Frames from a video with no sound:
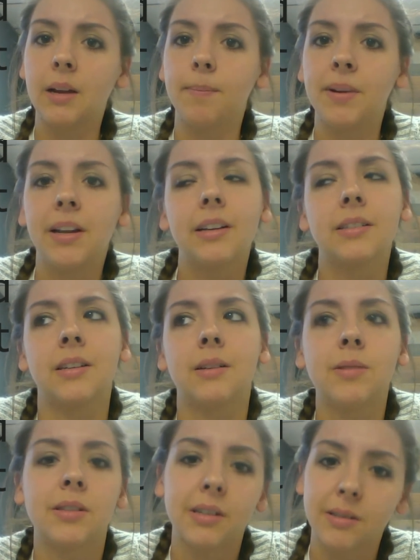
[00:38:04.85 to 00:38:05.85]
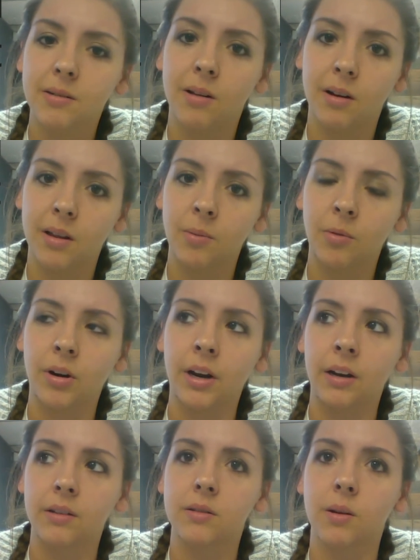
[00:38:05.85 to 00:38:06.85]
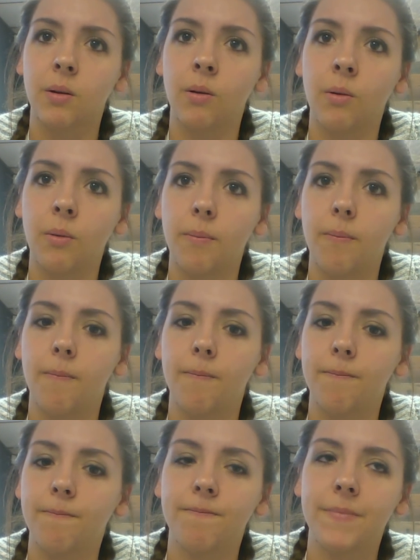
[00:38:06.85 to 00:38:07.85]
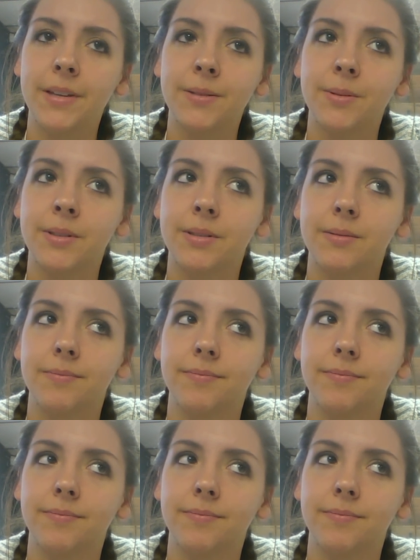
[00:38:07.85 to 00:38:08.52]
But like I said, it was 6 o'clock in the morning. So, this was